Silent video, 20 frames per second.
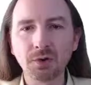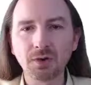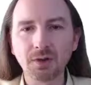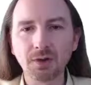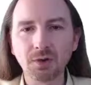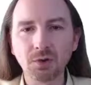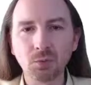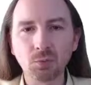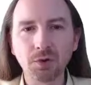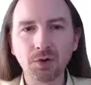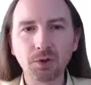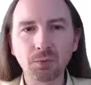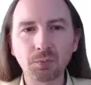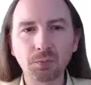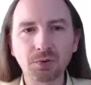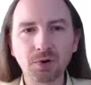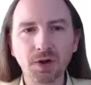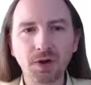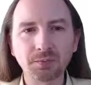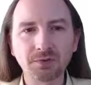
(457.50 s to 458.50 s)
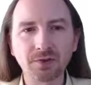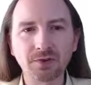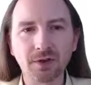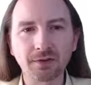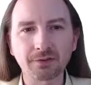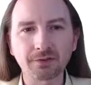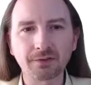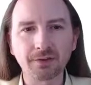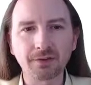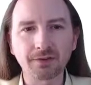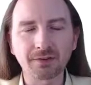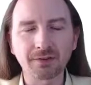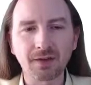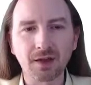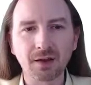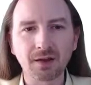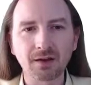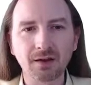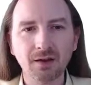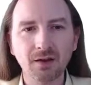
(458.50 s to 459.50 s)
it will prompt us to
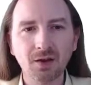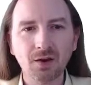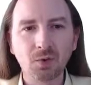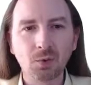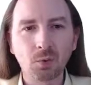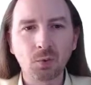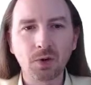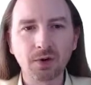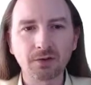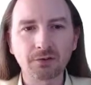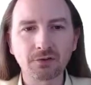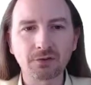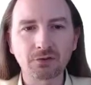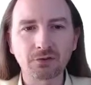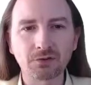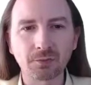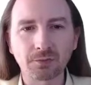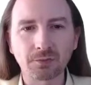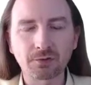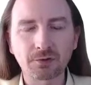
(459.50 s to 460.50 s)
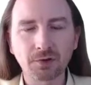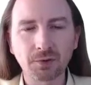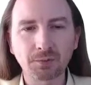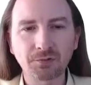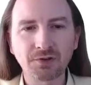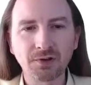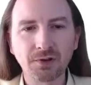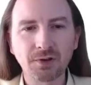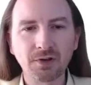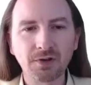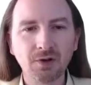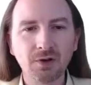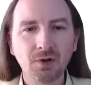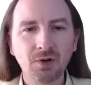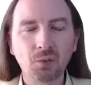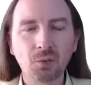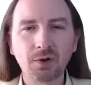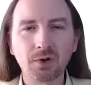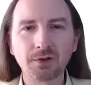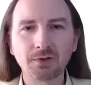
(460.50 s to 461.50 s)
say, what is your subscription?
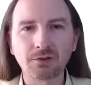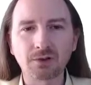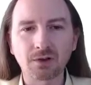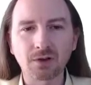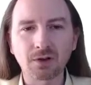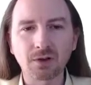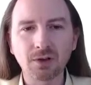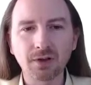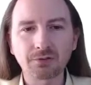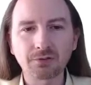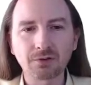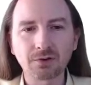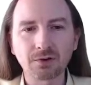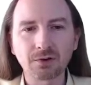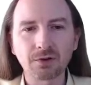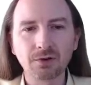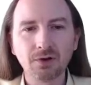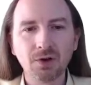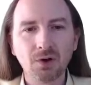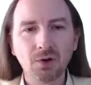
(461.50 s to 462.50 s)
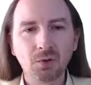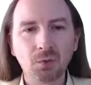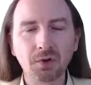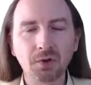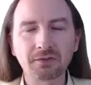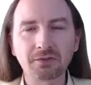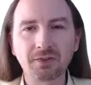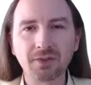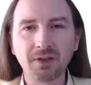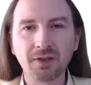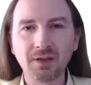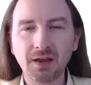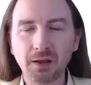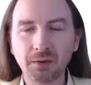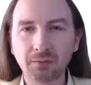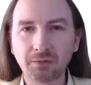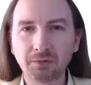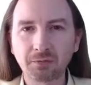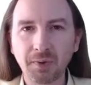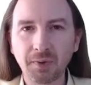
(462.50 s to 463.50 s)
What is your cluster? What's the
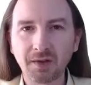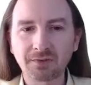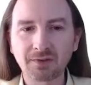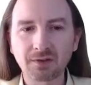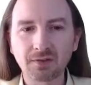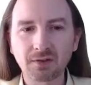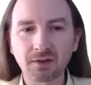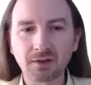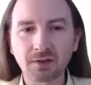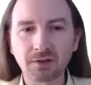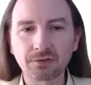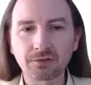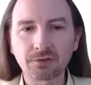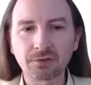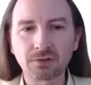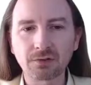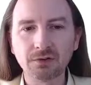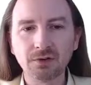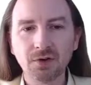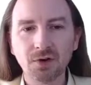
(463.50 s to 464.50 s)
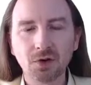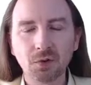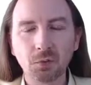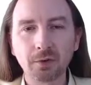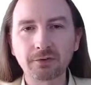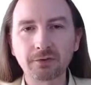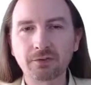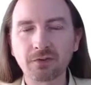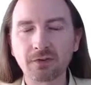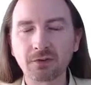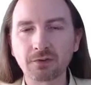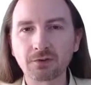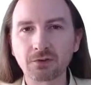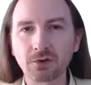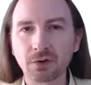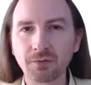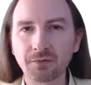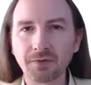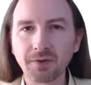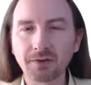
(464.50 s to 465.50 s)
namespace in the cluster? What's the
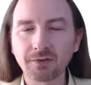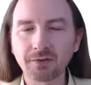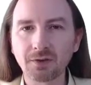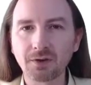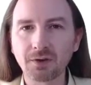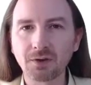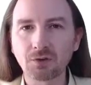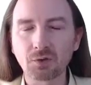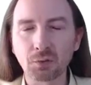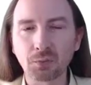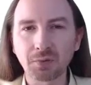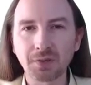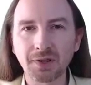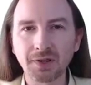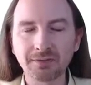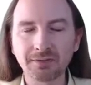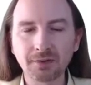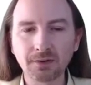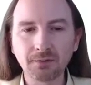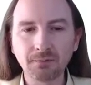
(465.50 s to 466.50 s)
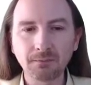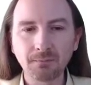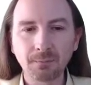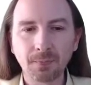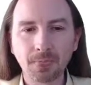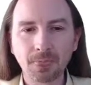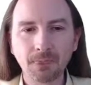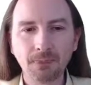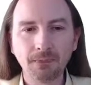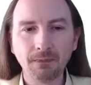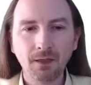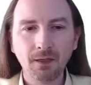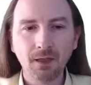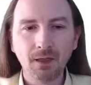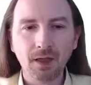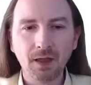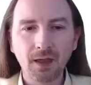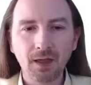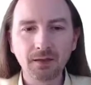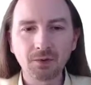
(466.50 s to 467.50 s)
service that you're replacing?
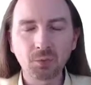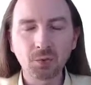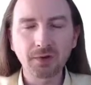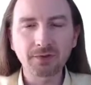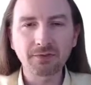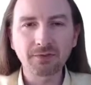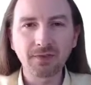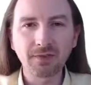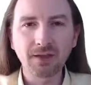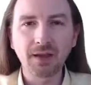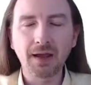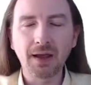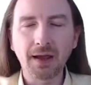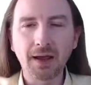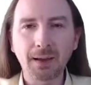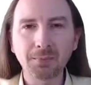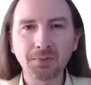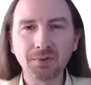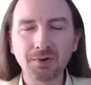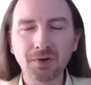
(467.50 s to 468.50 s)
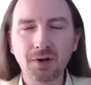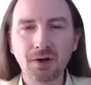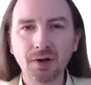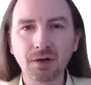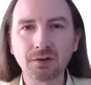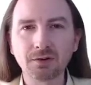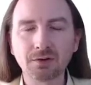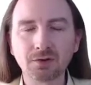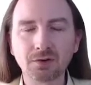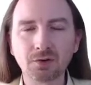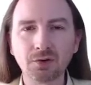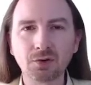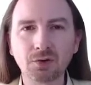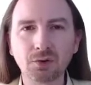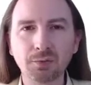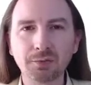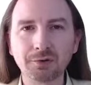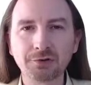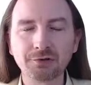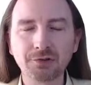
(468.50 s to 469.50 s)
And then what's the app on your
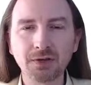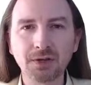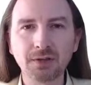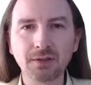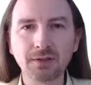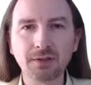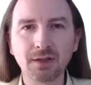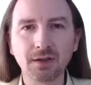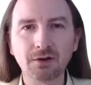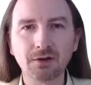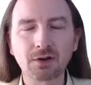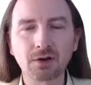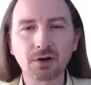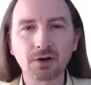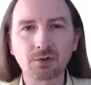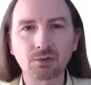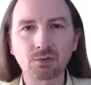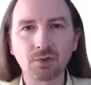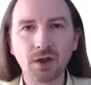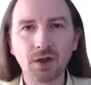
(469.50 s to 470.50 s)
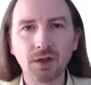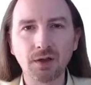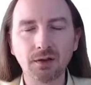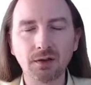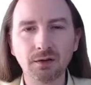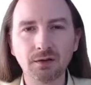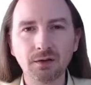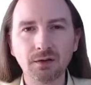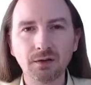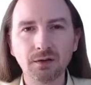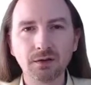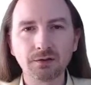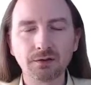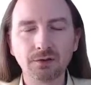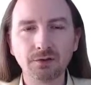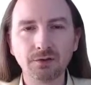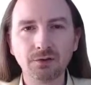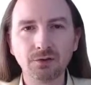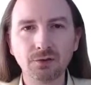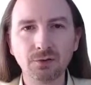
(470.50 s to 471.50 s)
local machine that you're going to run
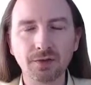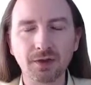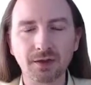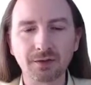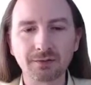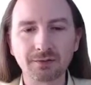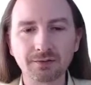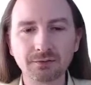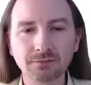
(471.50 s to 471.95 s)
to do this?